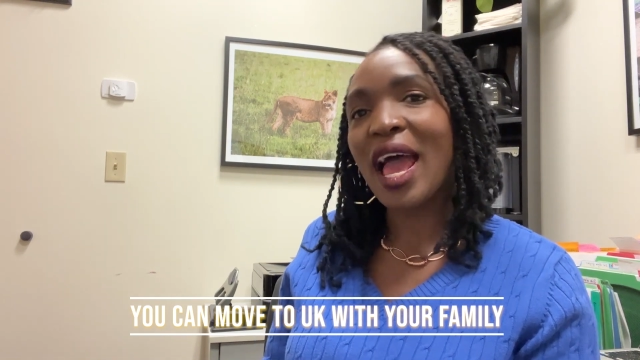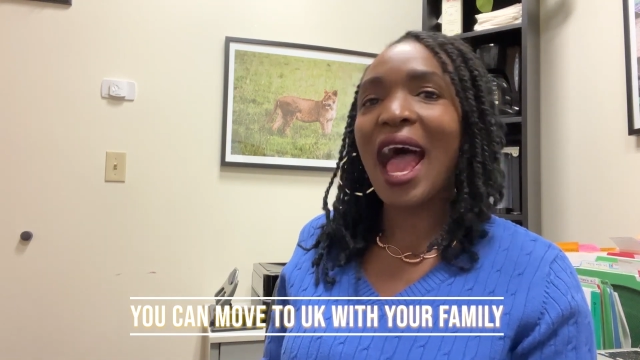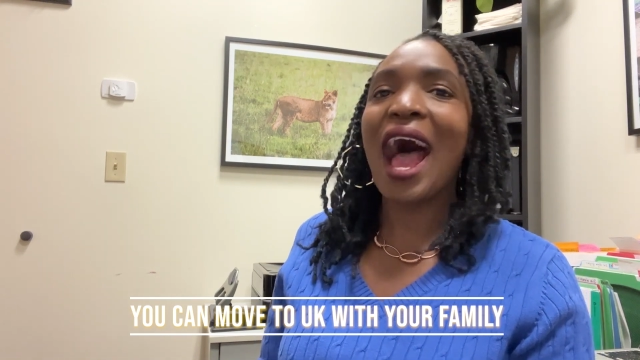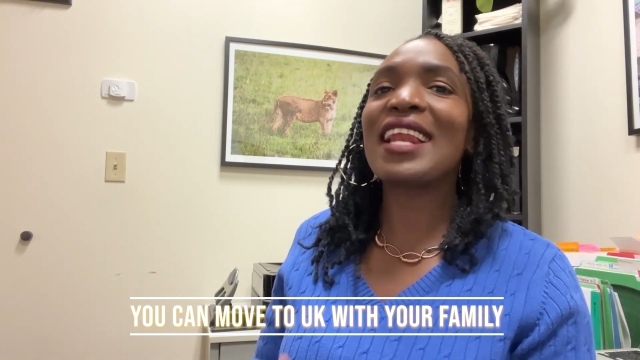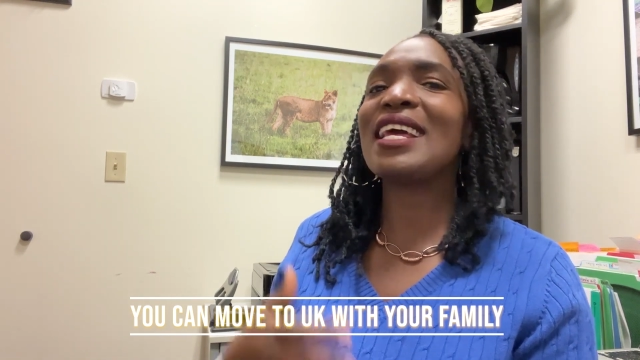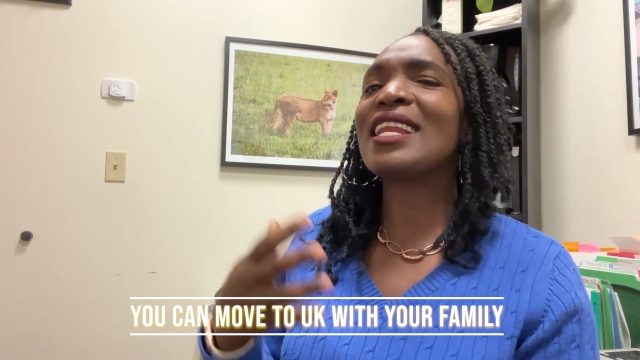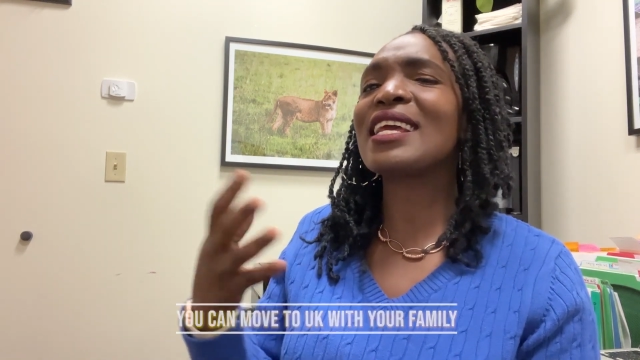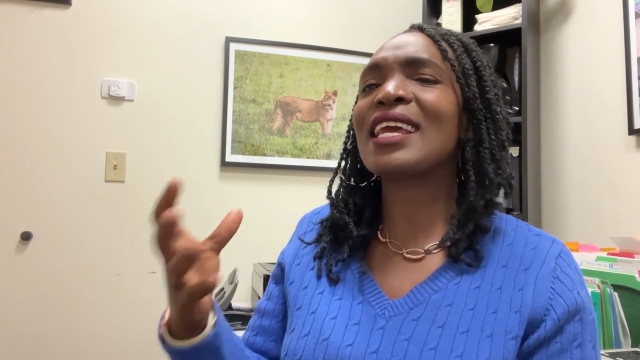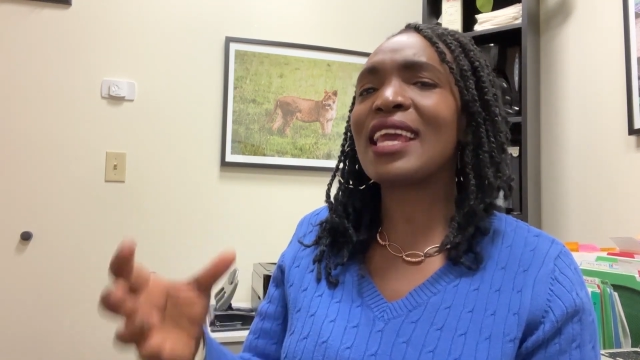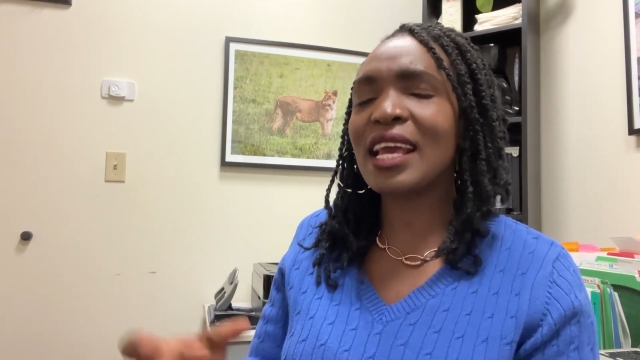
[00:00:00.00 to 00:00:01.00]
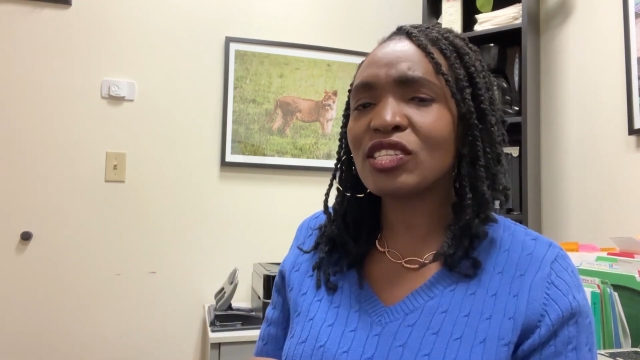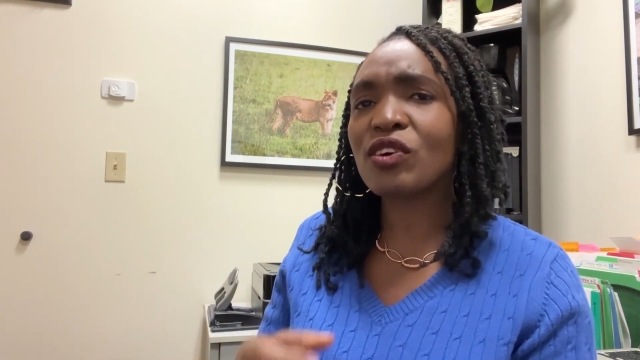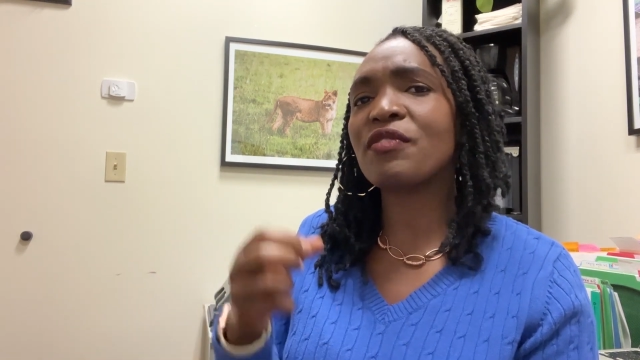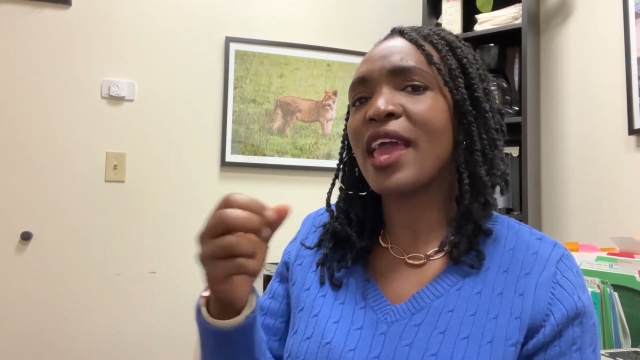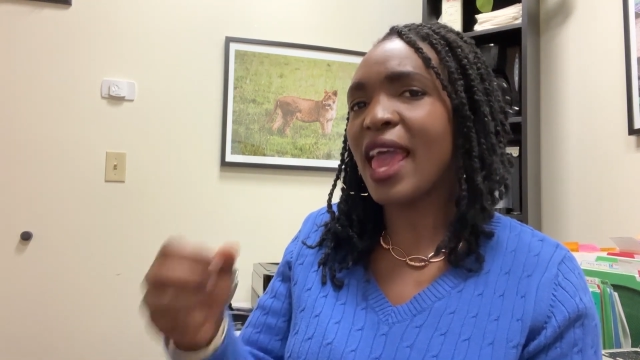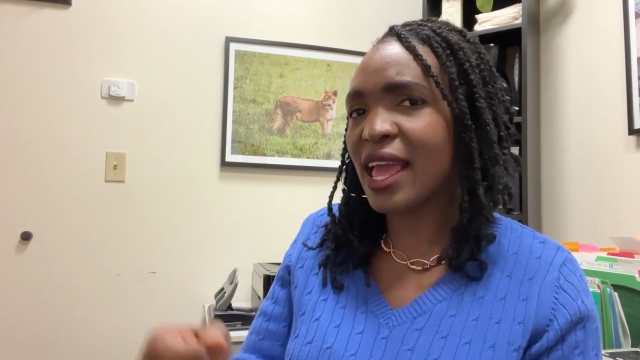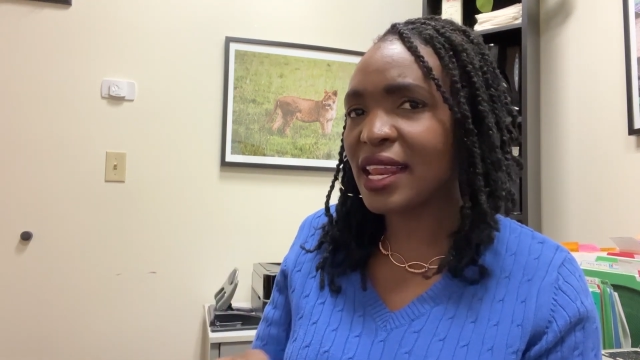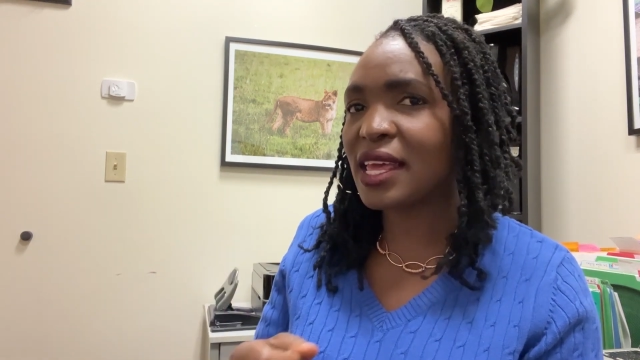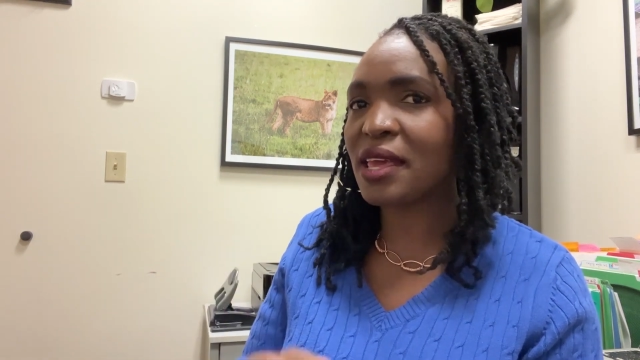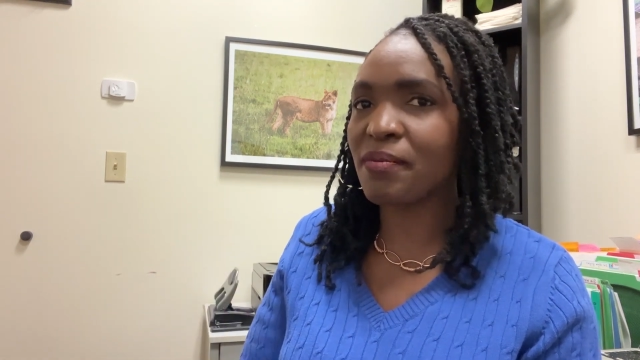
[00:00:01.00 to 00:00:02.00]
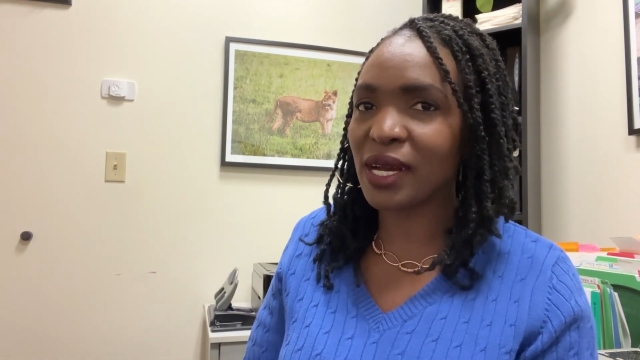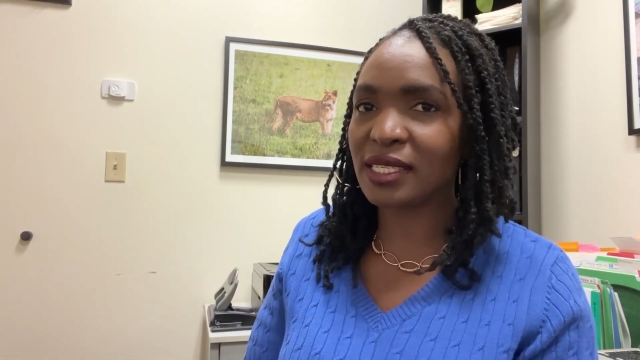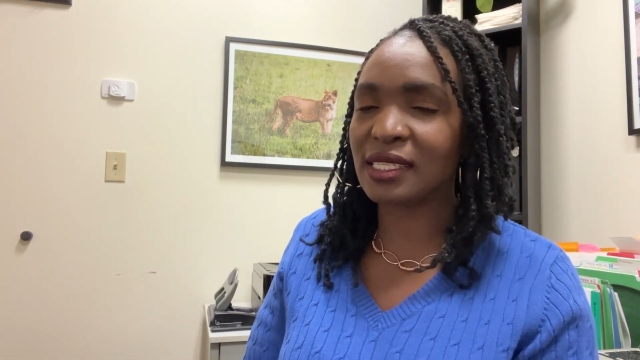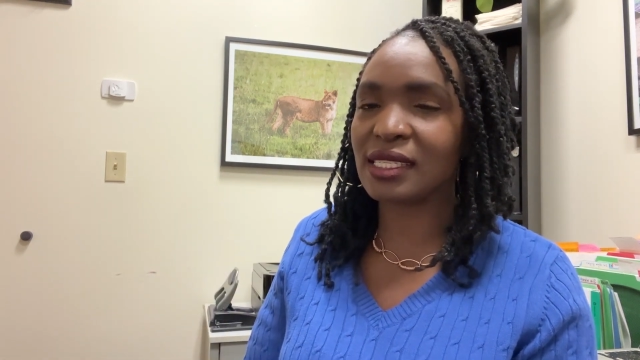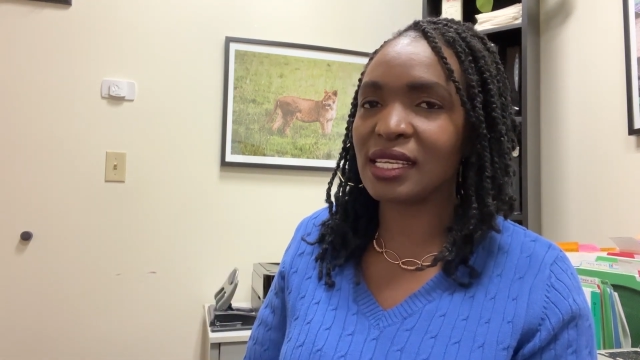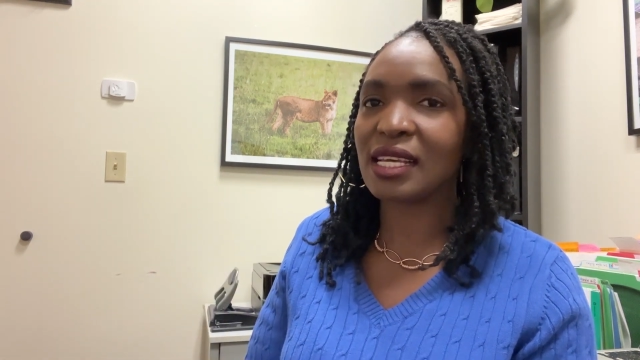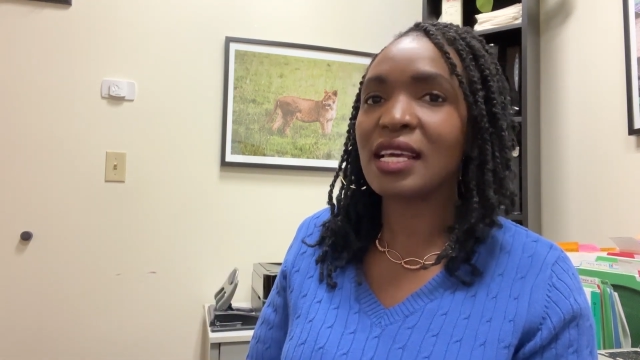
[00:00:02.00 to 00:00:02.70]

And in case of any emergency,